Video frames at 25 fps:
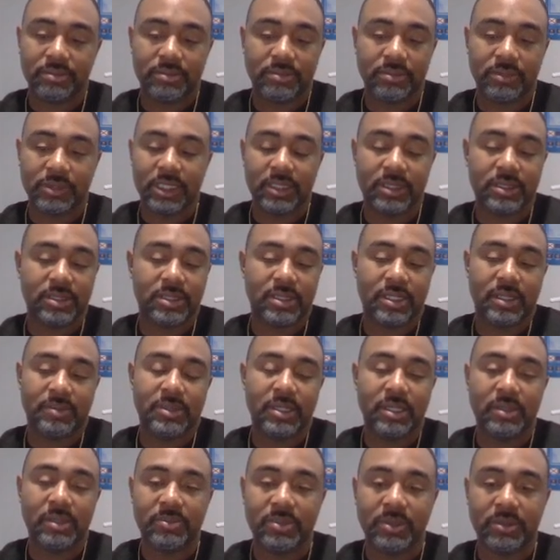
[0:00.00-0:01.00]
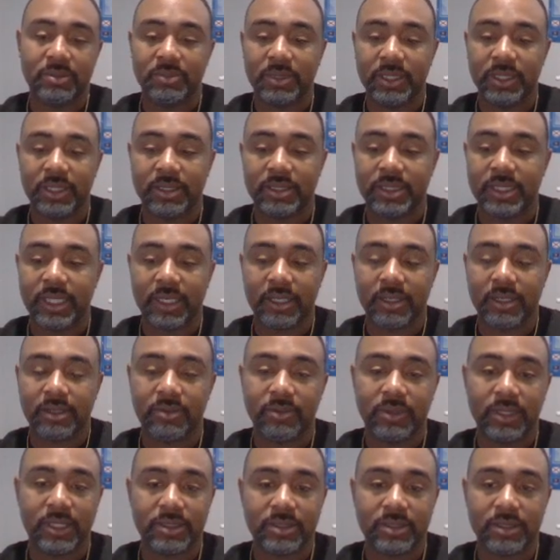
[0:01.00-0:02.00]
getting slipped up and being taken
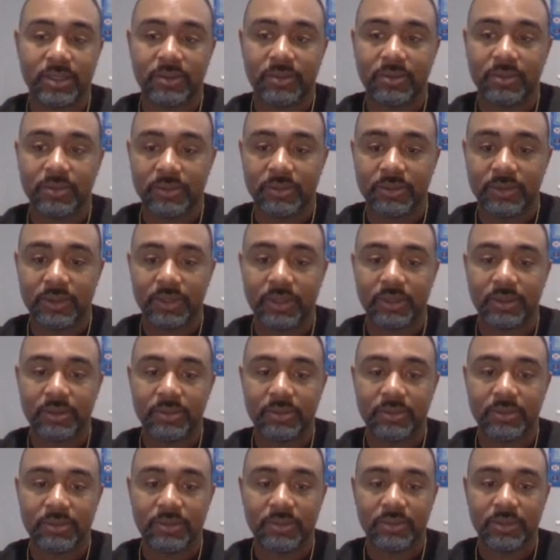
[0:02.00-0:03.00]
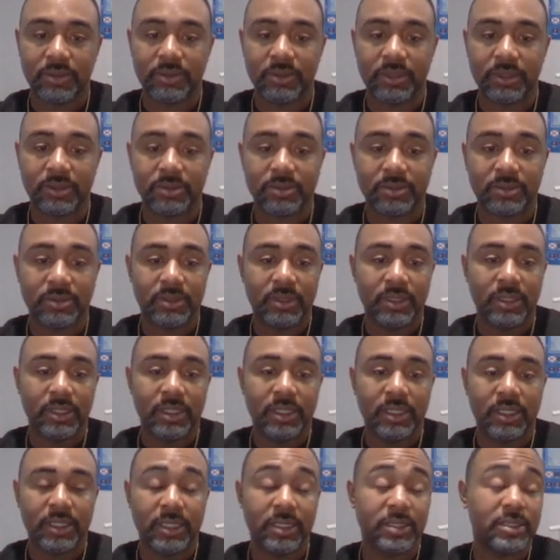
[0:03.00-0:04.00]
away. So, you know, who knows?
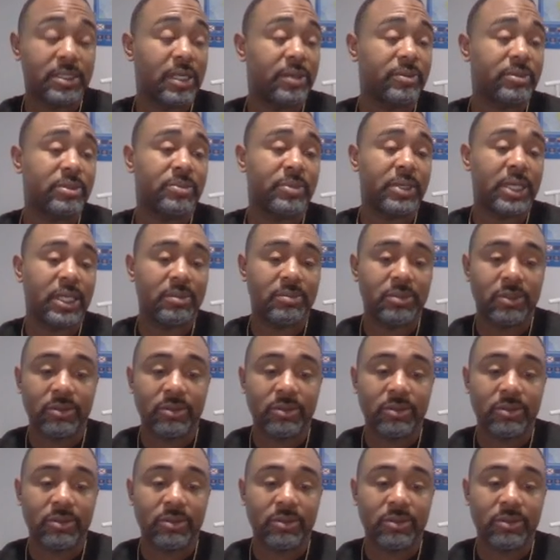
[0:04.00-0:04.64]
Didn't say it was a bad